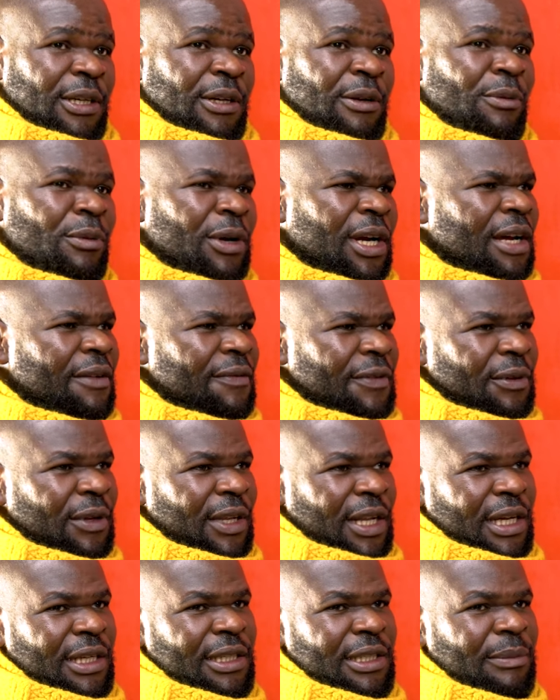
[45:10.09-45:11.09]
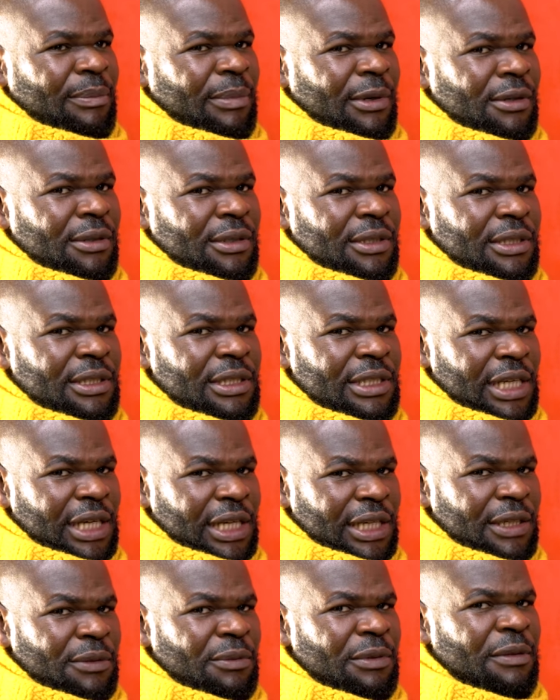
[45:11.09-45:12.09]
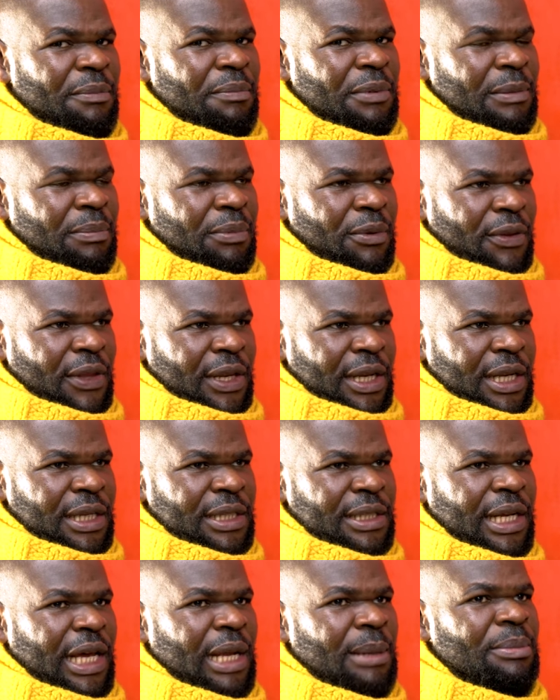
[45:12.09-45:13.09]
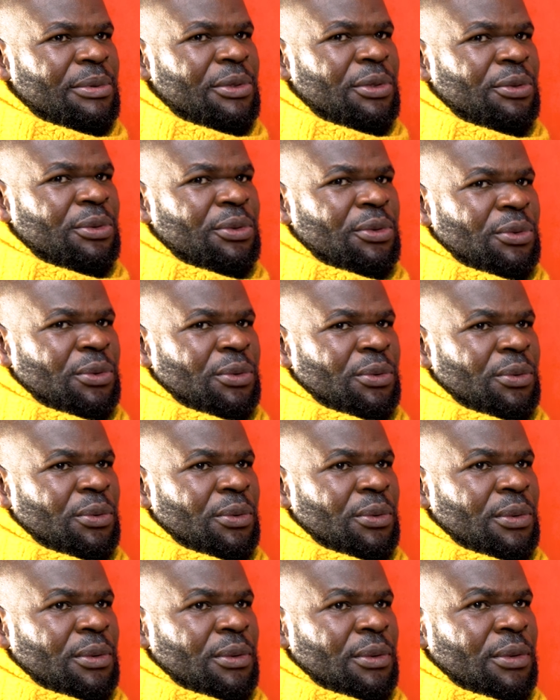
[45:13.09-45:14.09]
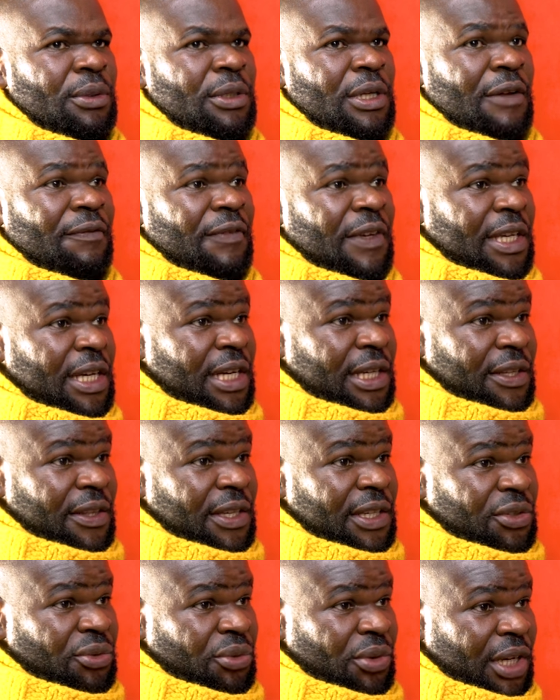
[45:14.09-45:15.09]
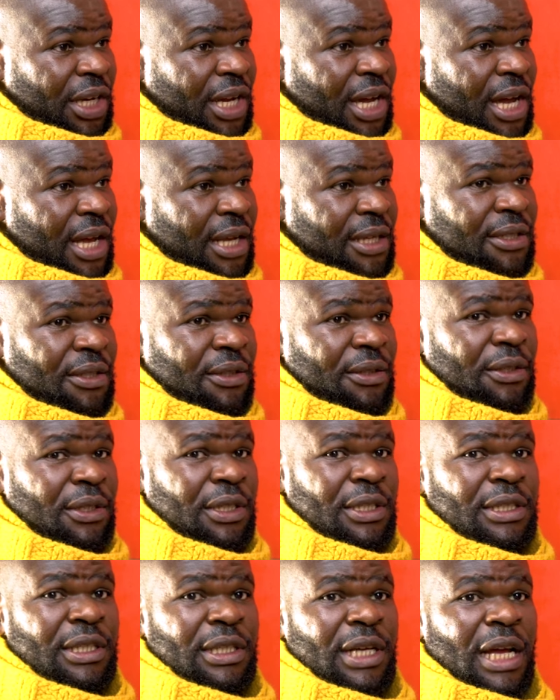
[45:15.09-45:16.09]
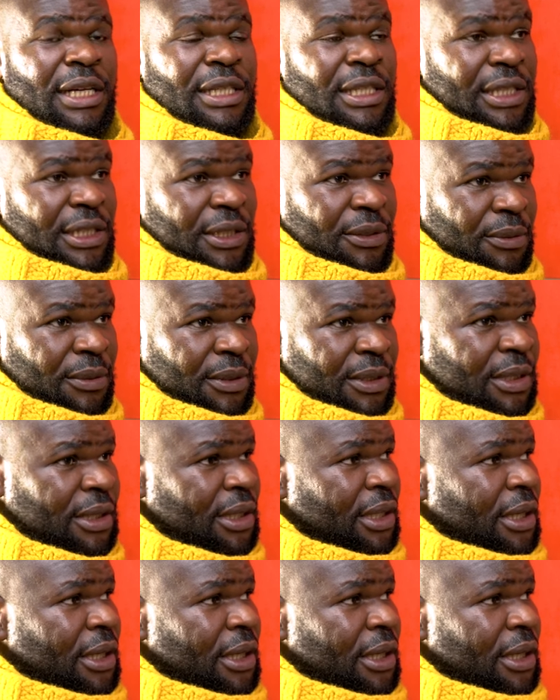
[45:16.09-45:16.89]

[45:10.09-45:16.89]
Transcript: What have you learned about dealing with people that has helped you to navigate these triggers, these attitudes,